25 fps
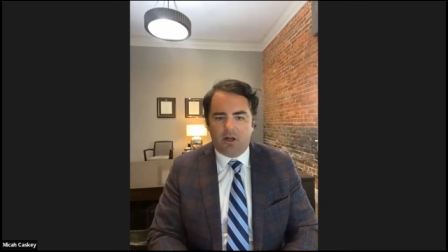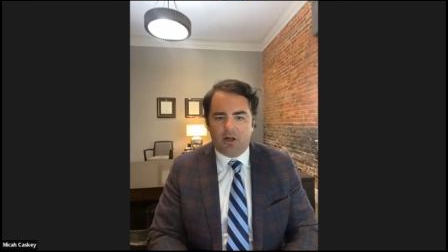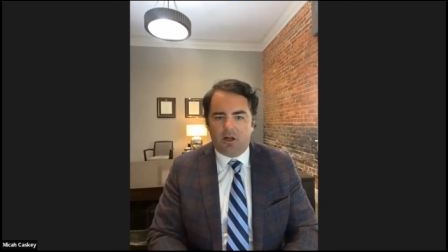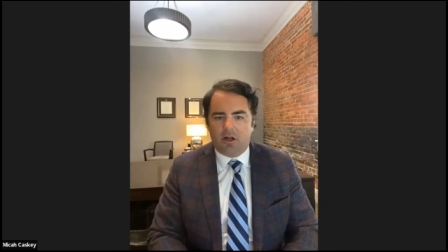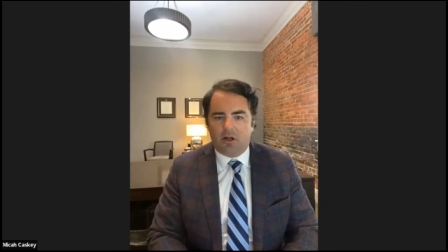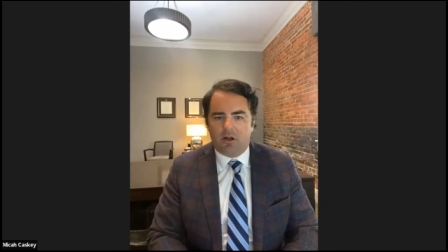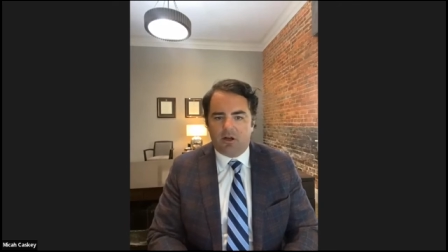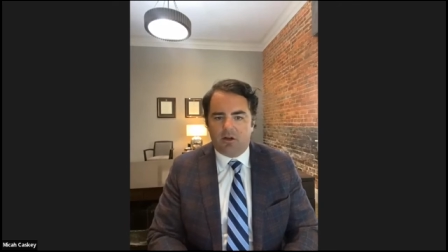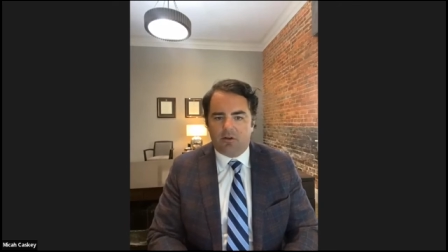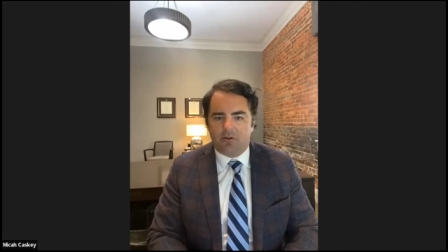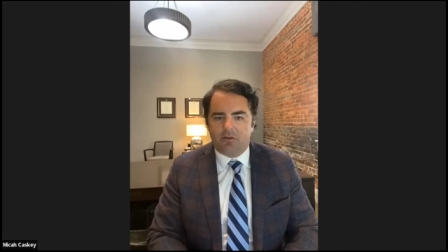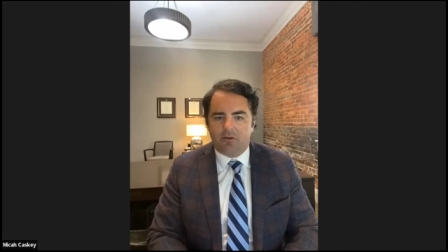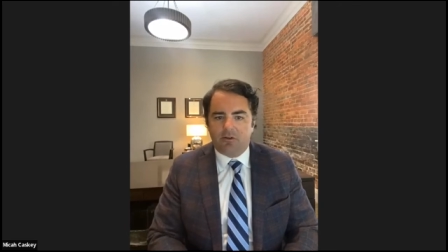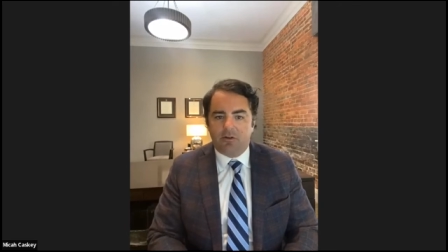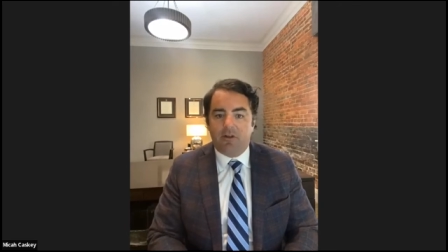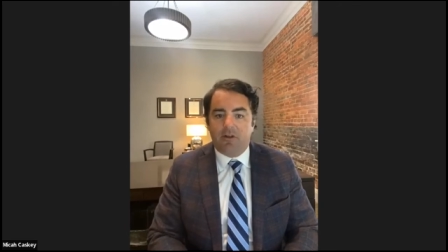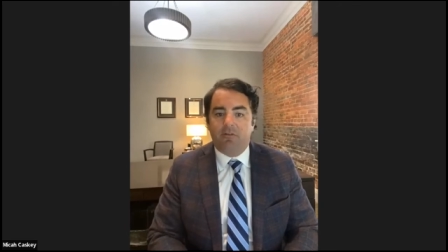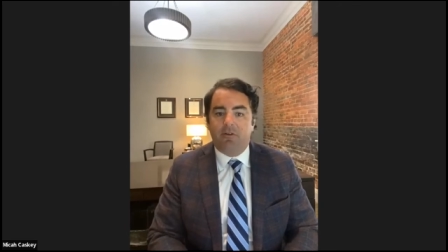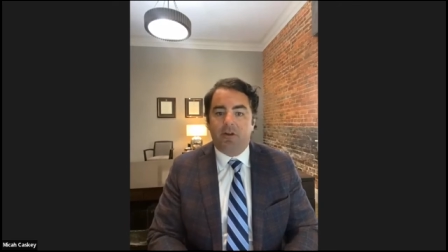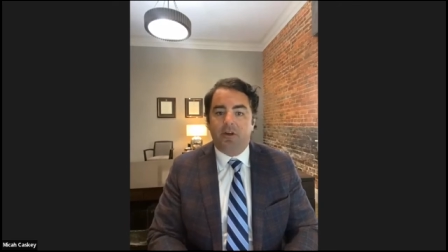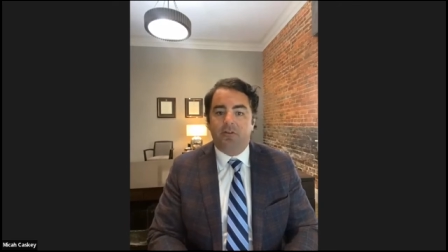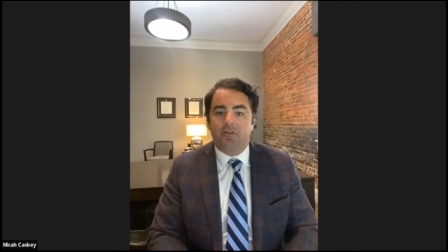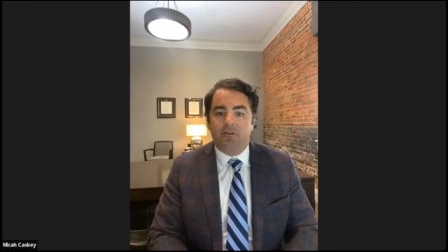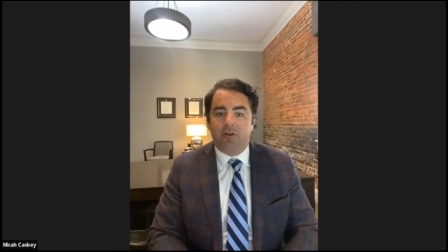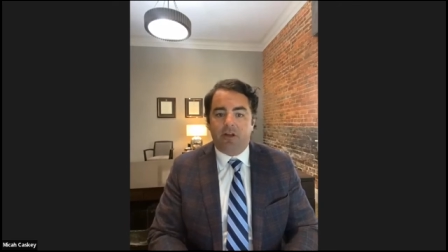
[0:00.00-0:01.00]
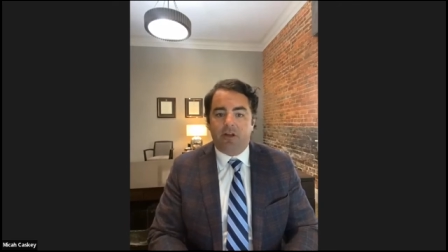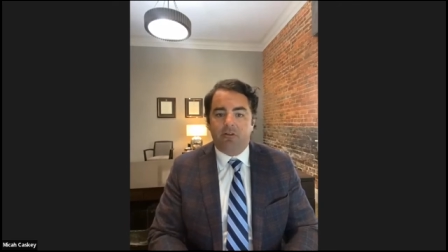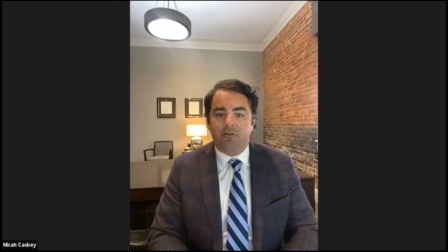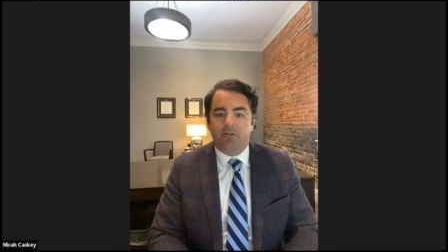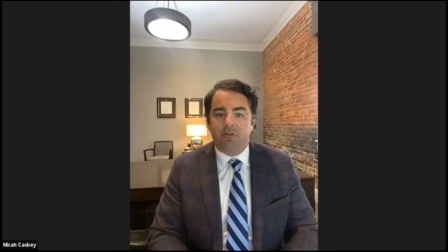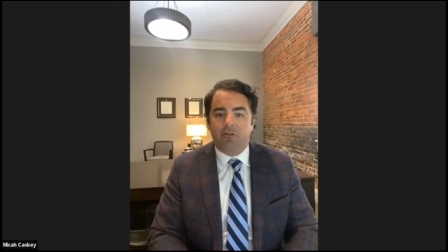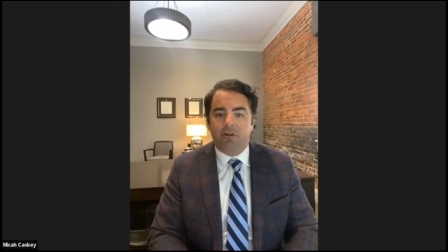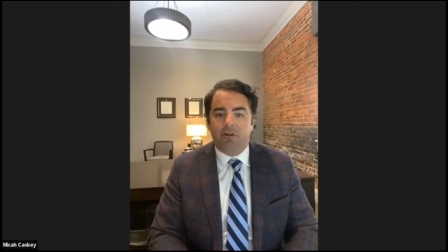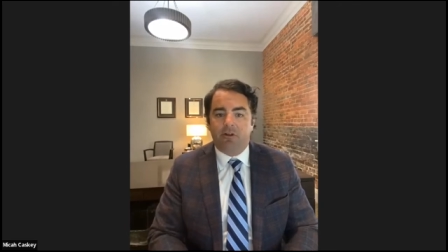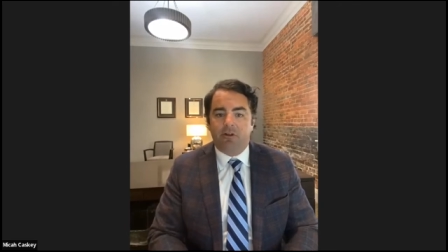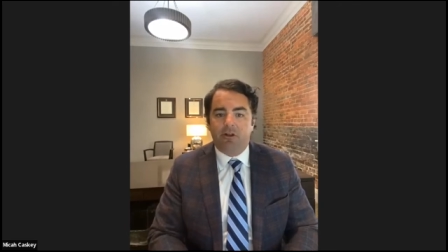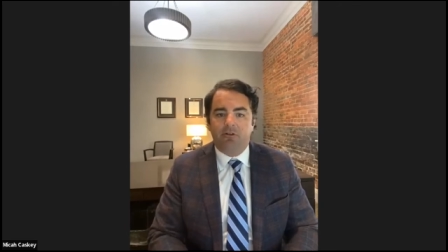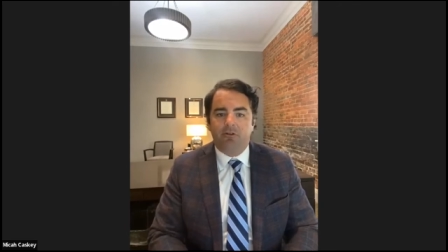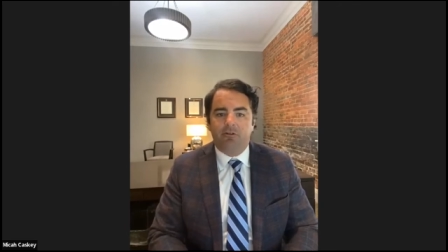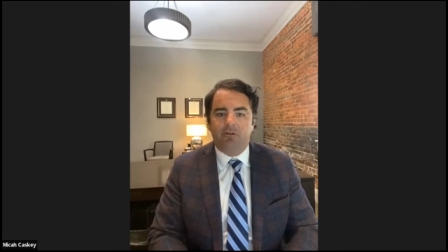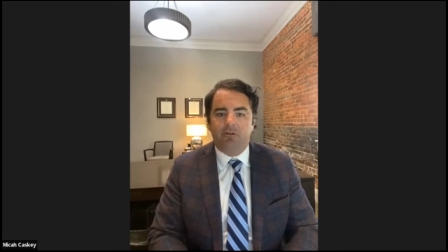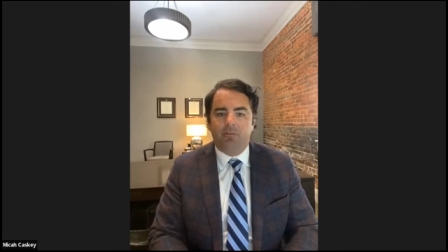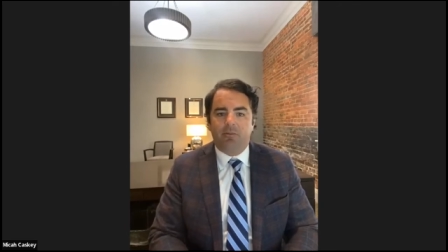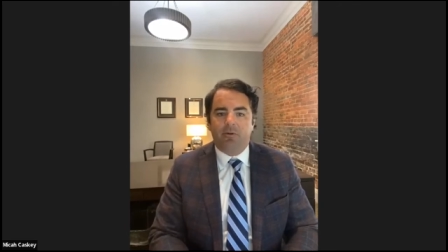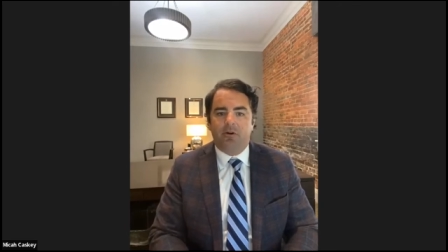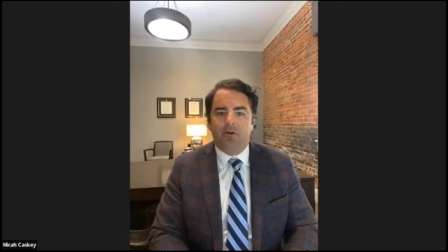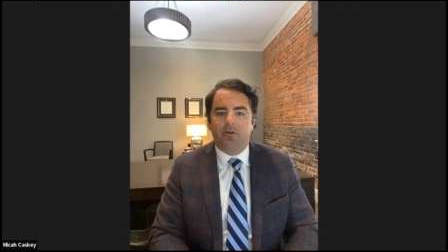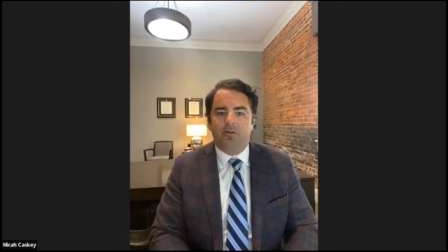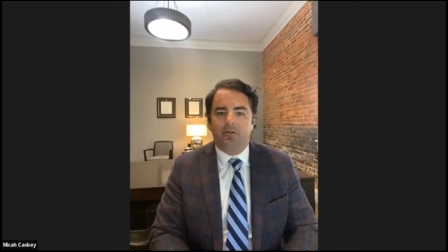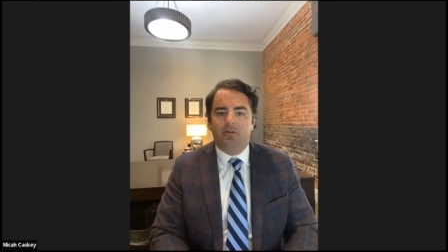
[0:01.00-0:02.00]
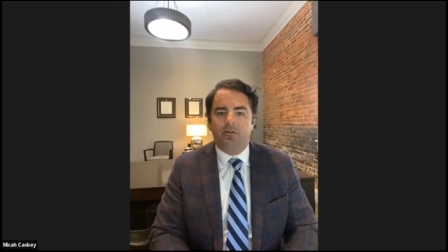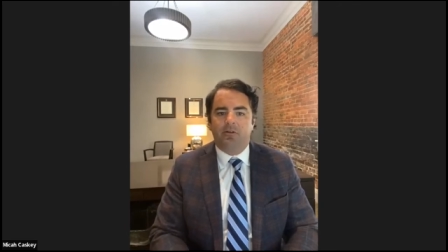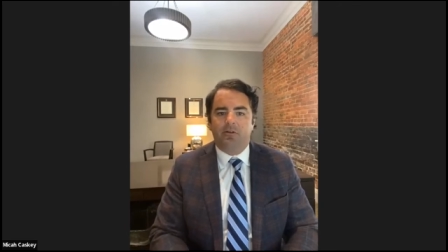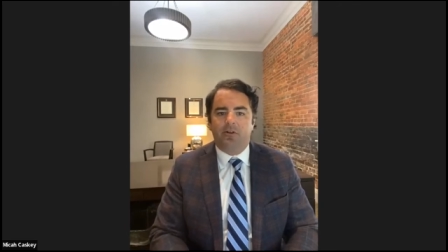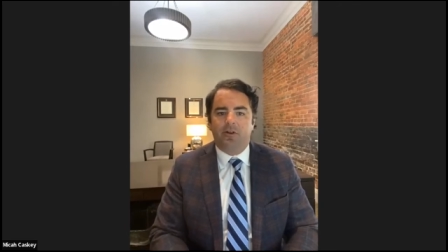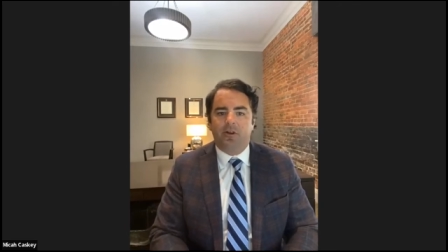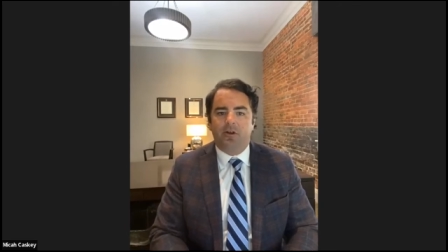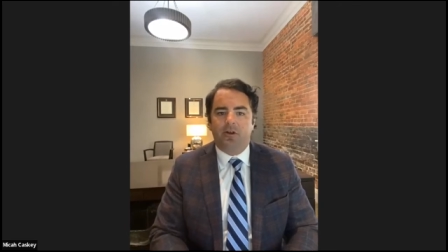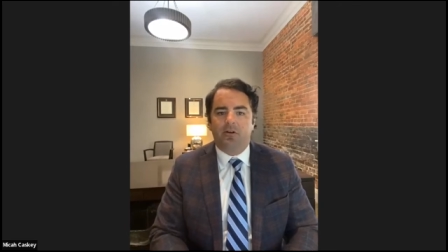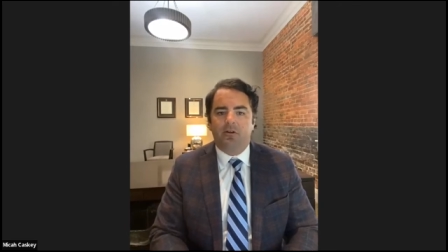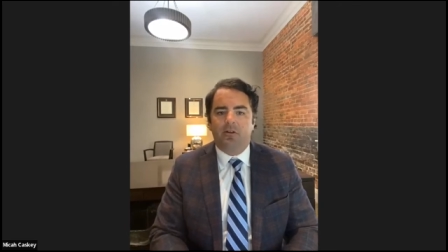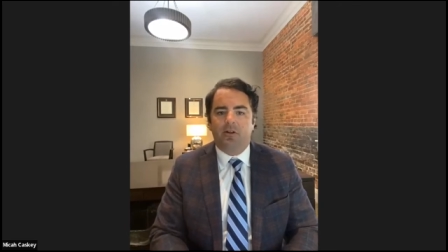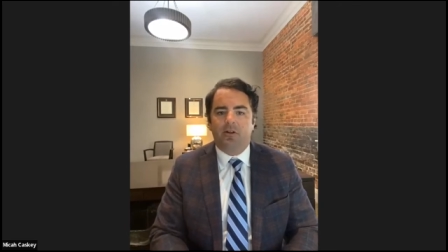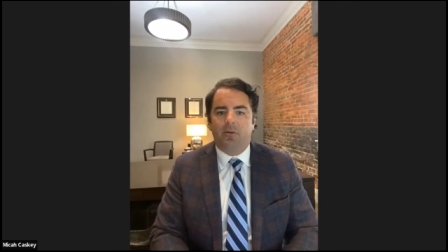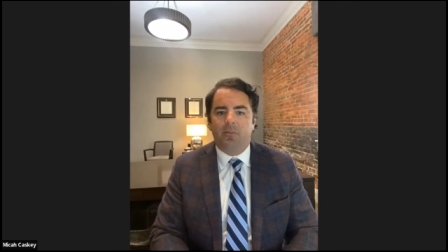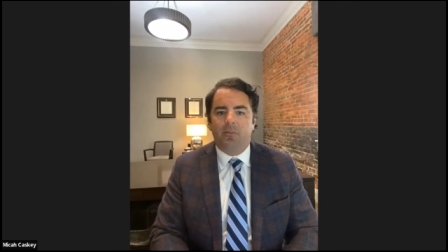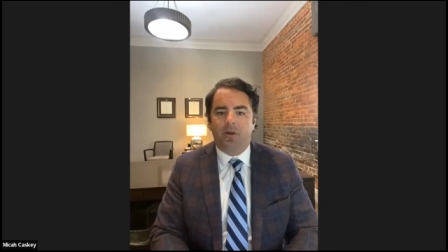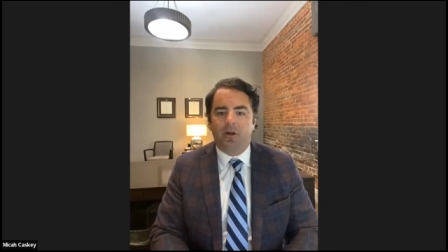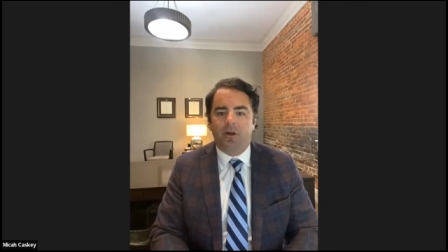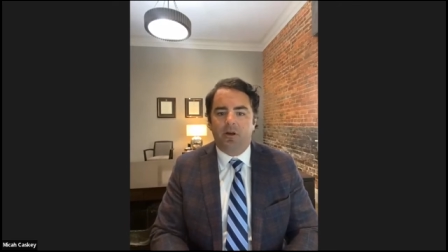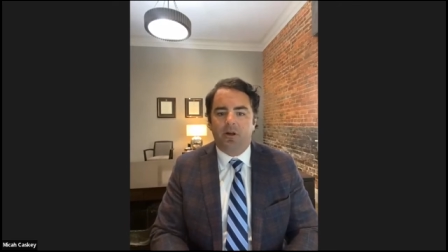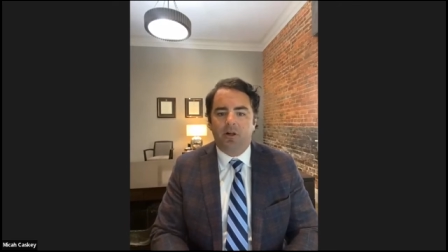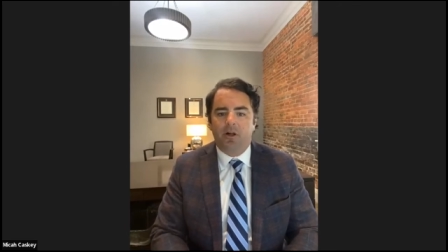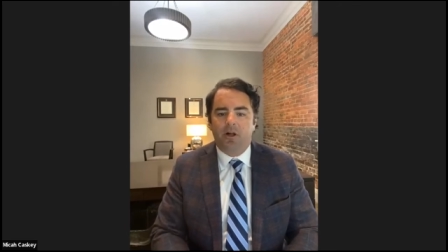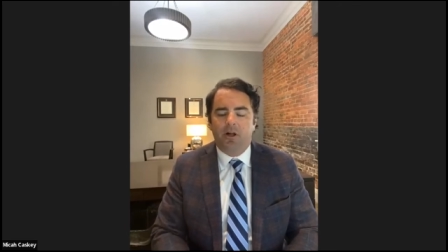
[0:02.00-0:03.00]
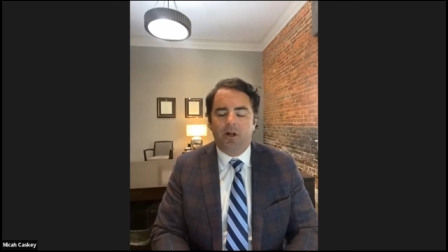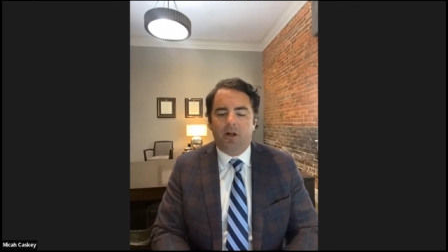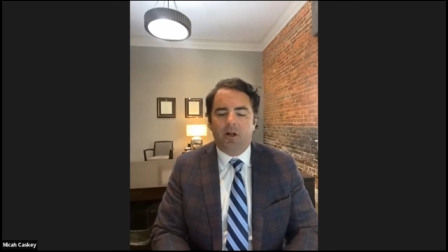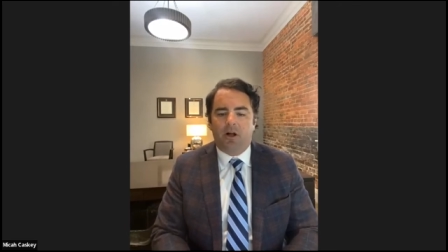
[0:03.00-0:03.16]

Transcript: a significant change in leadership here in the city of Columbia.